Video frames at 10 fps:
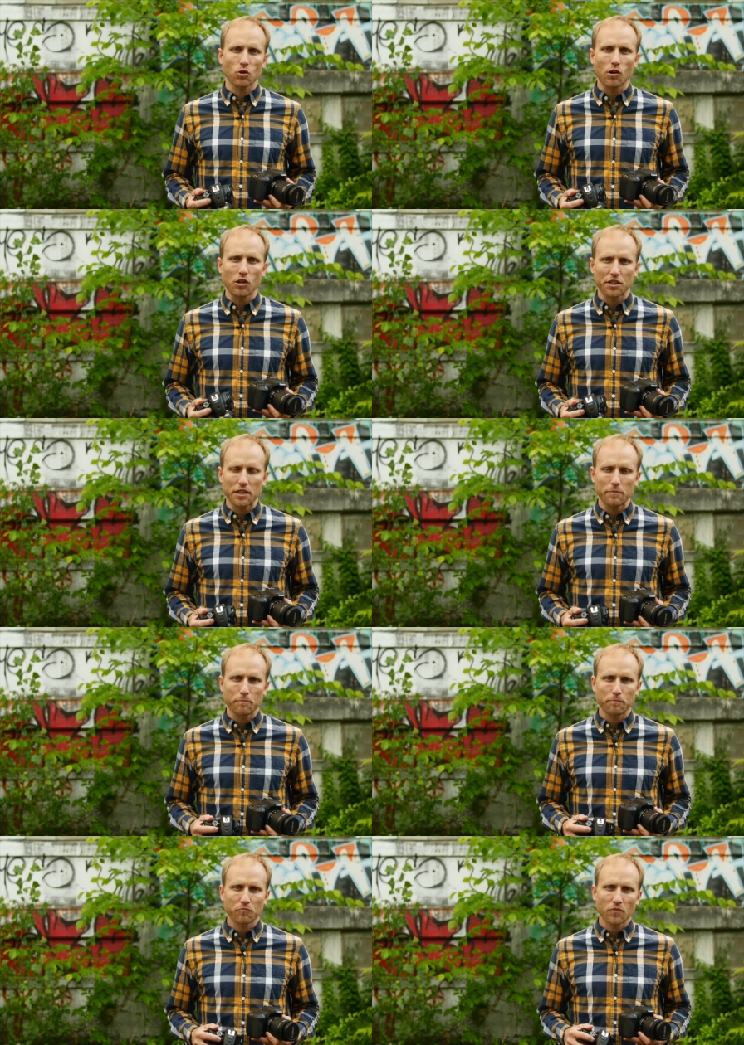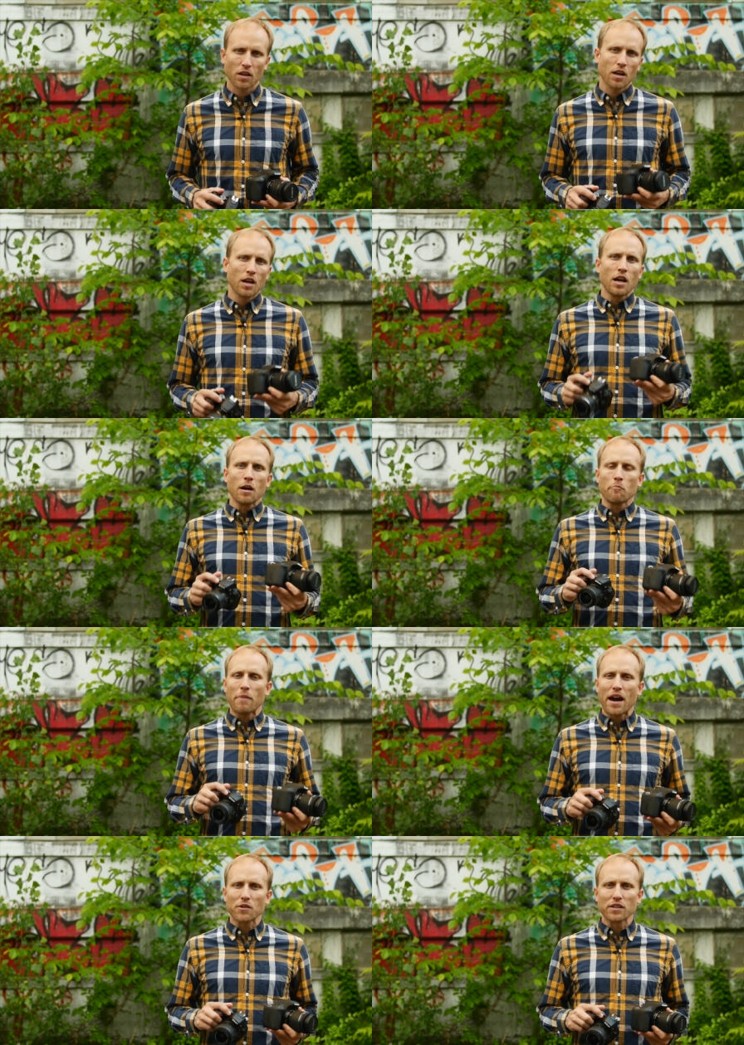in quality.
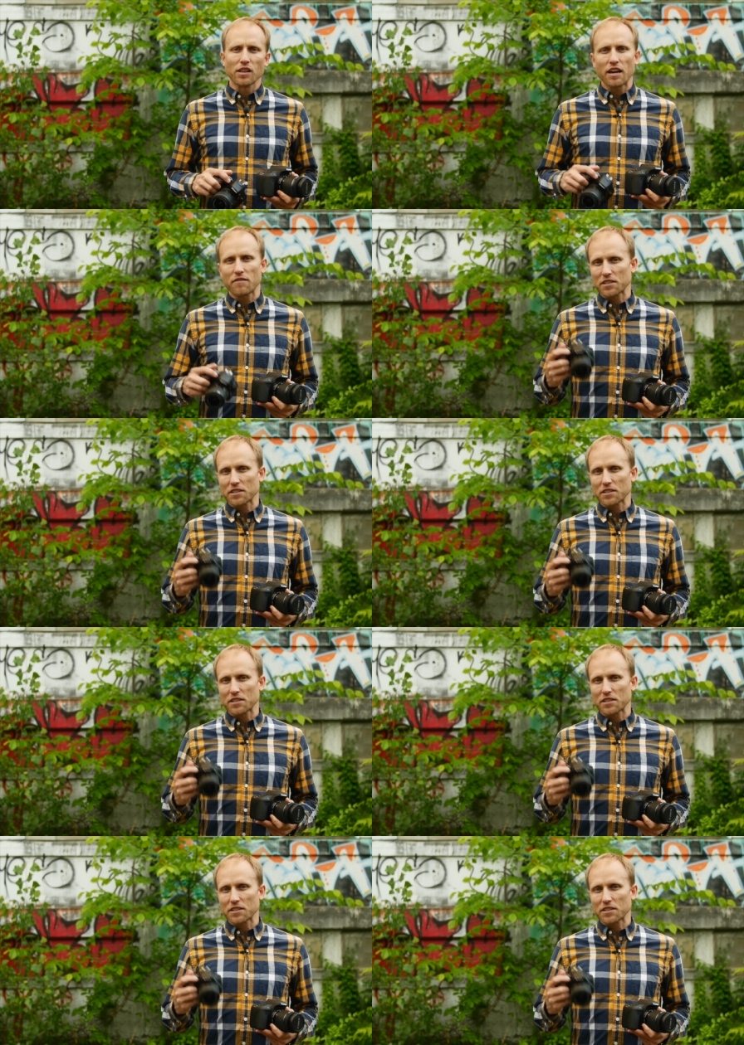Battery life